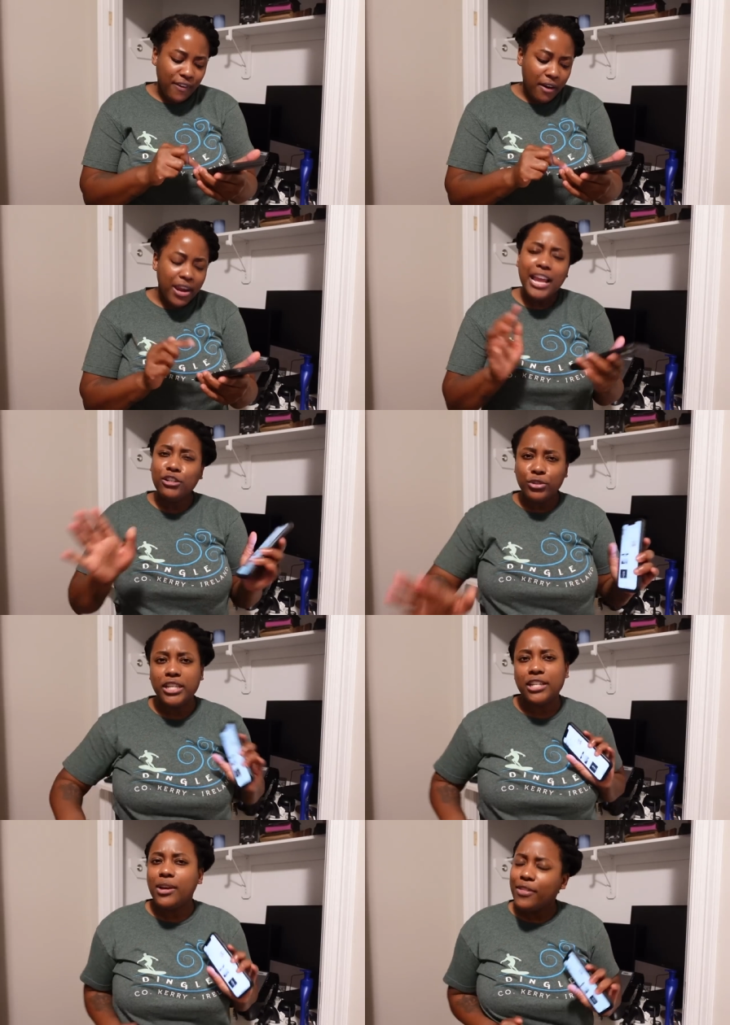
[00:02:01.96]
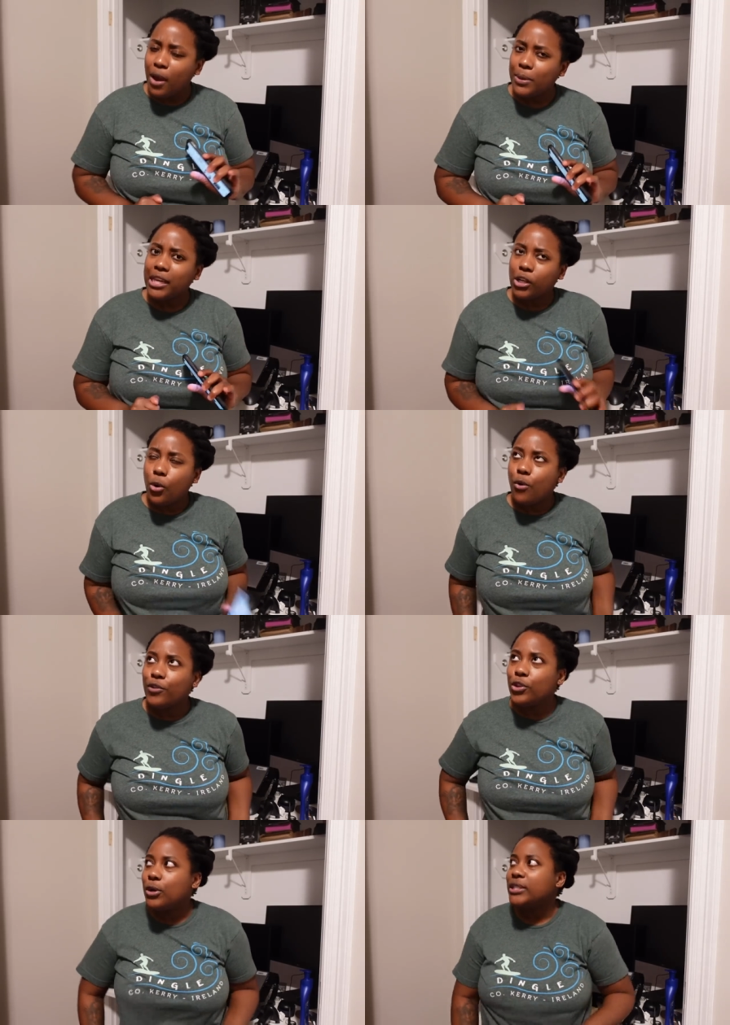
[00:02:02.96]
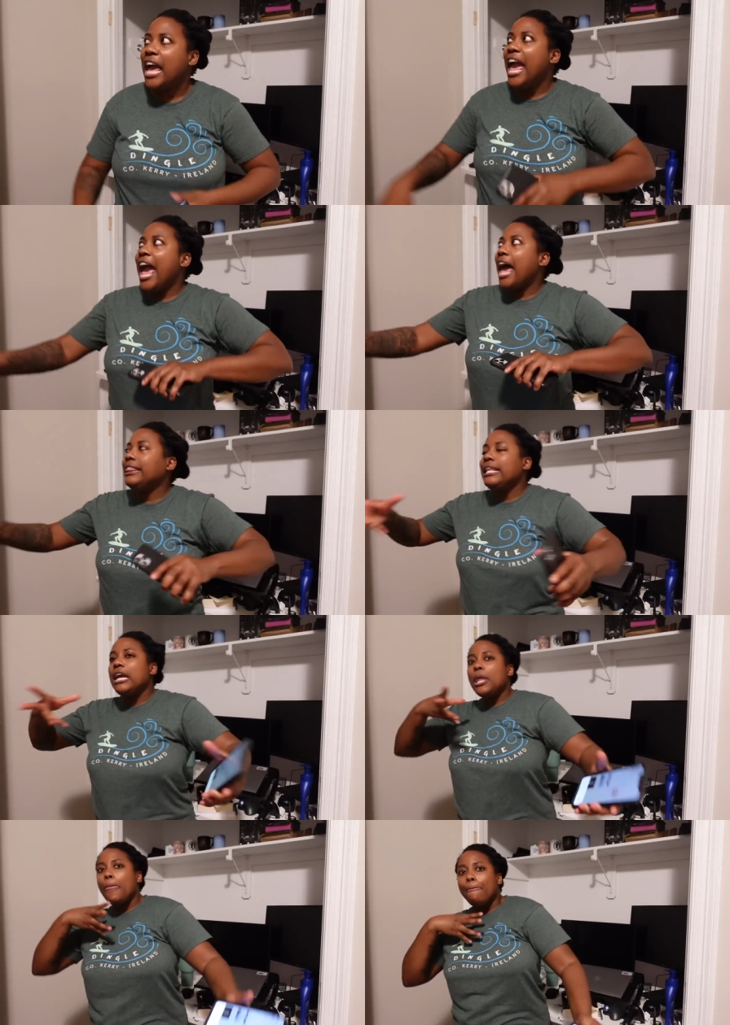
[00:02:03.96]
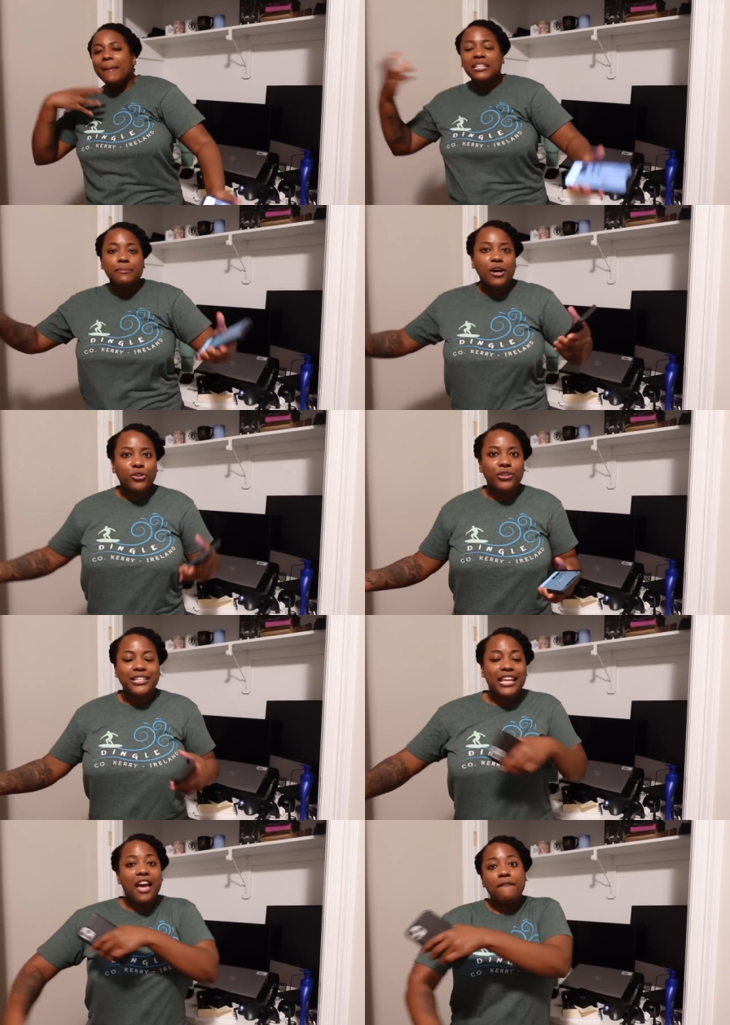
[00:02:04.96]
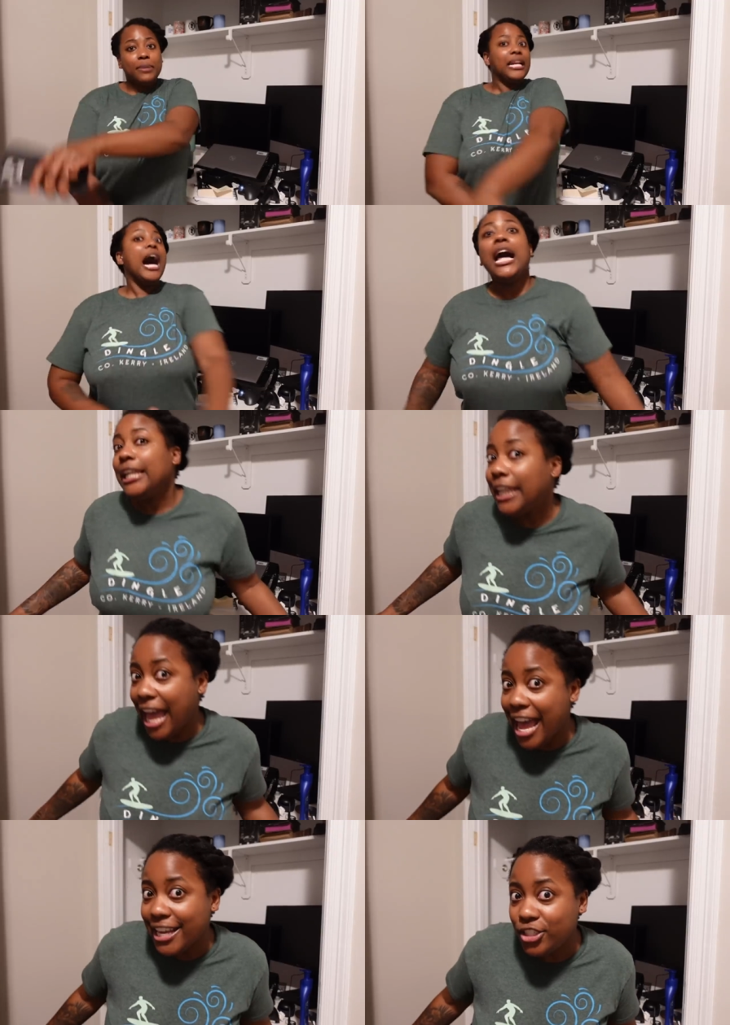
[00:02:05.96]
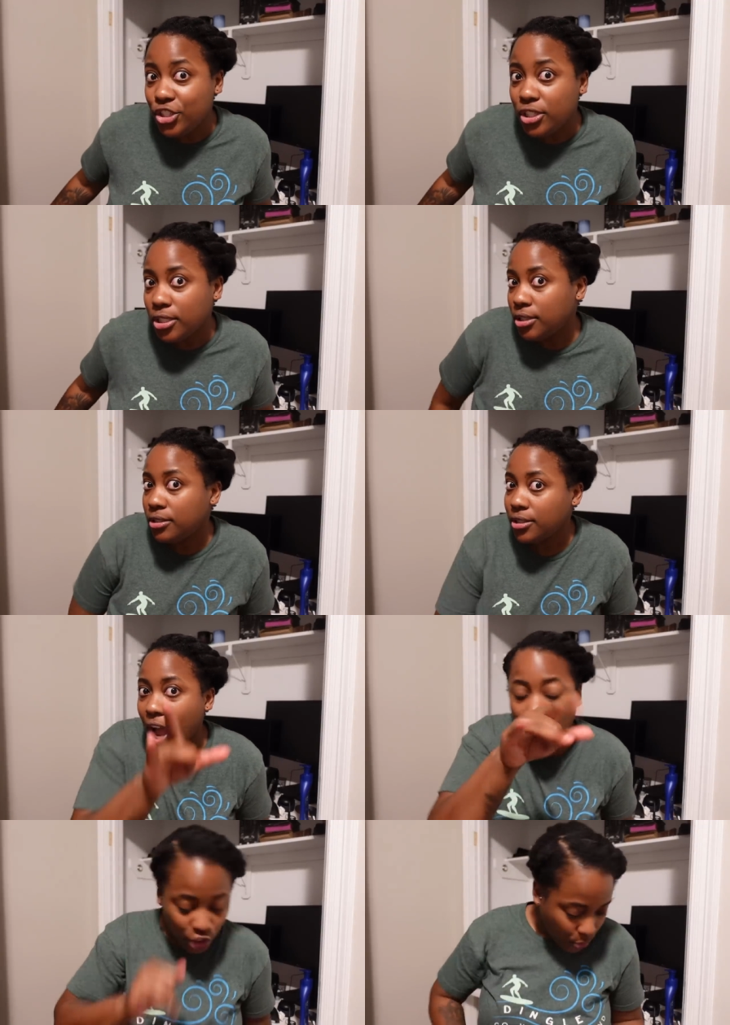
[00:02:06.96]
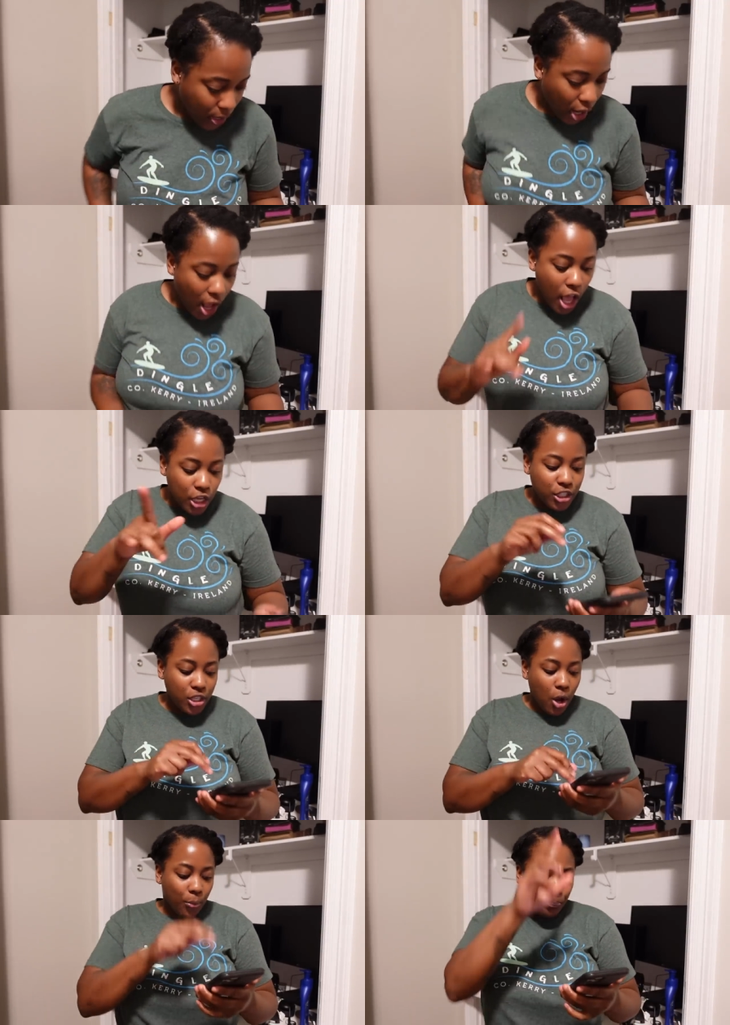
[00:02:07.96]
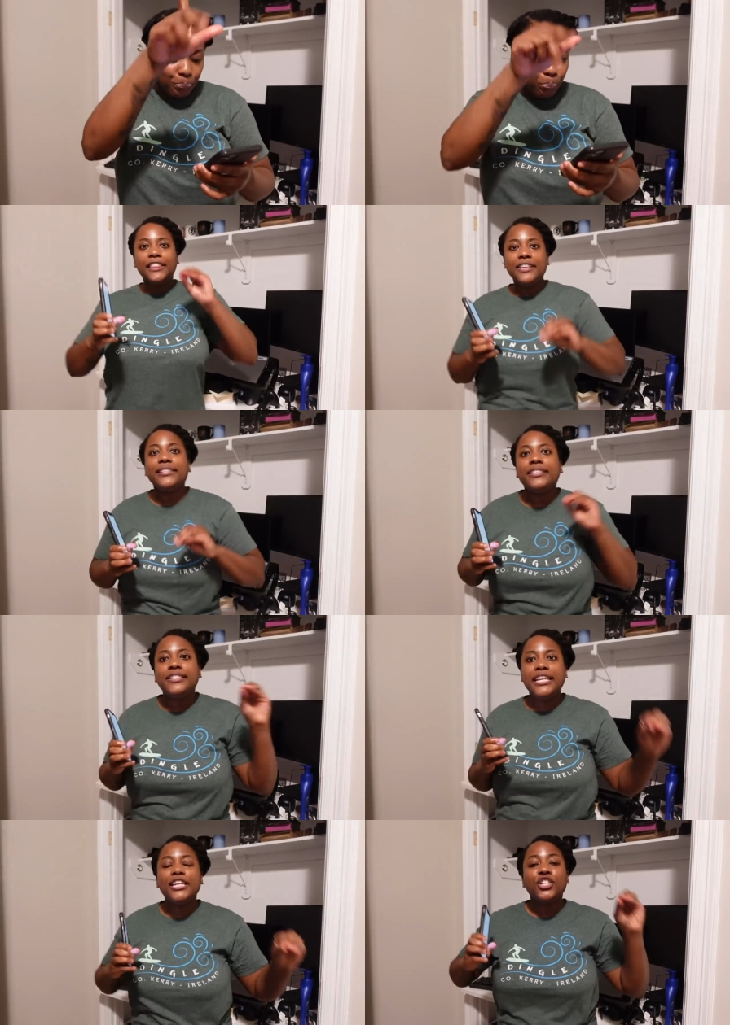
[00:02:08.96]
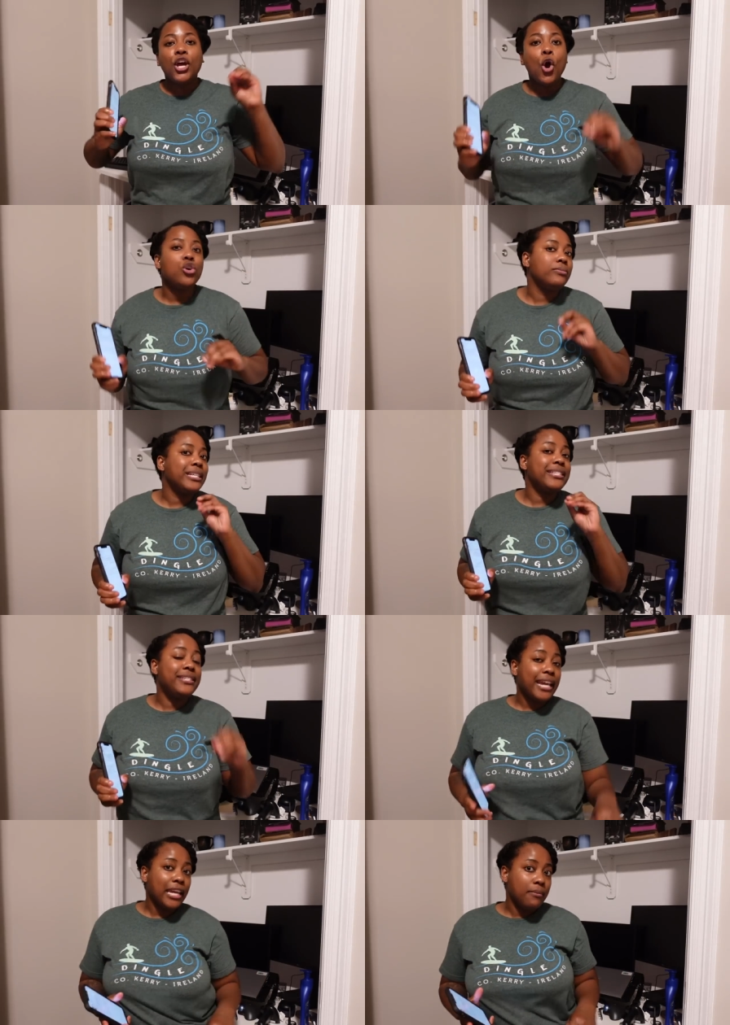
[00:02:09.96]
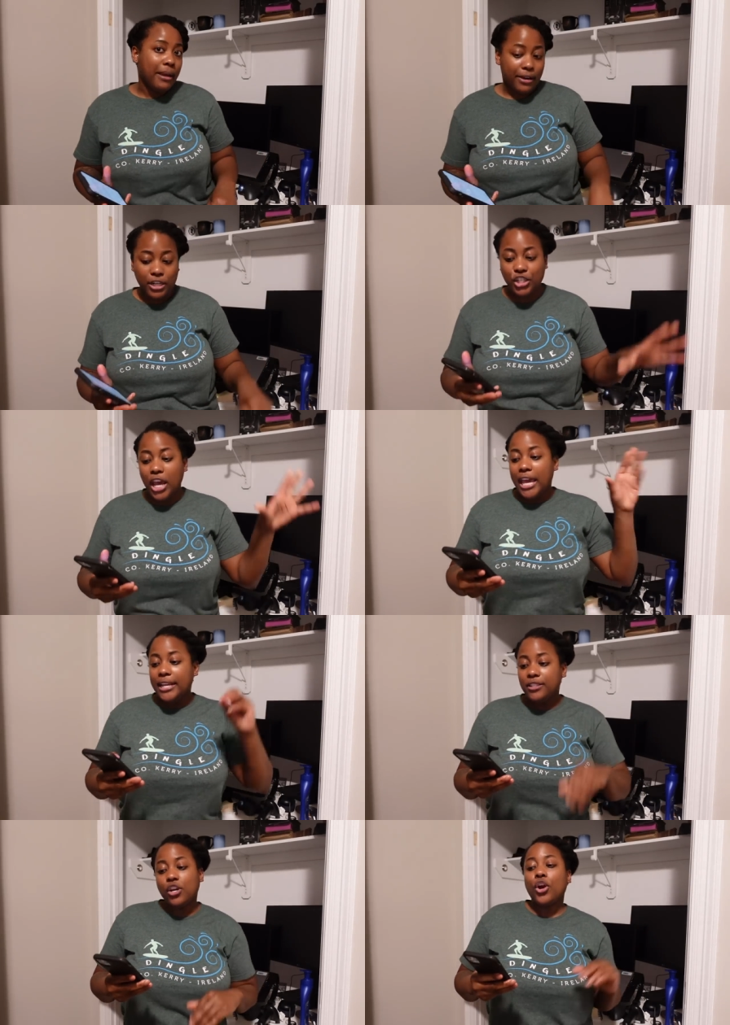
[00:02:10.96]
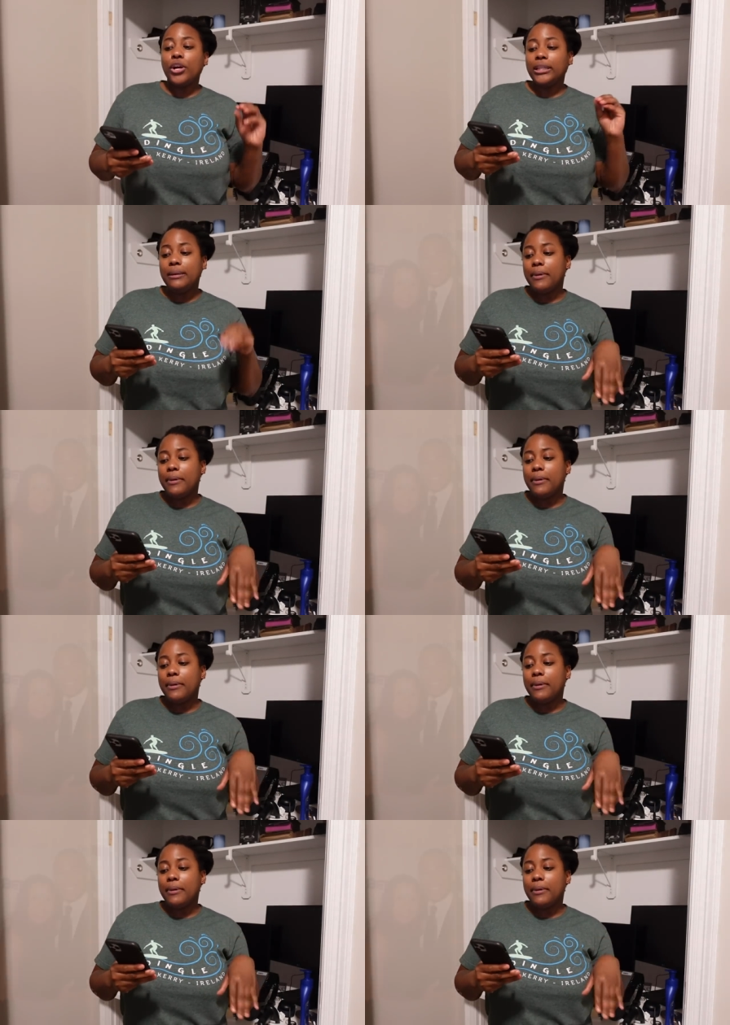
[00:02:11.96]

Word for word: very interesting. So I thought we could go over those and then some other things that have been alleged on Twitter. So this is TJ Holmes' second marriage. He's currently